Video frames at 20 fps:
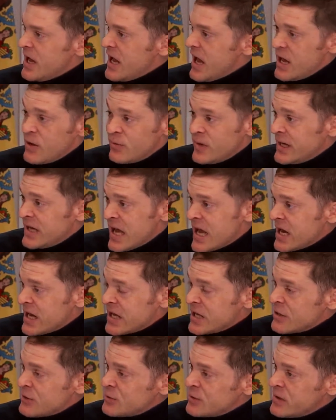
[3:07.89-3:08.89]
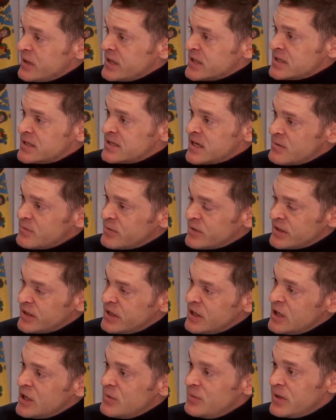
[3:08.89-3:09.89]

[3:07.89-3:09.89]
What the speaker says: And we can't get it through the Assembly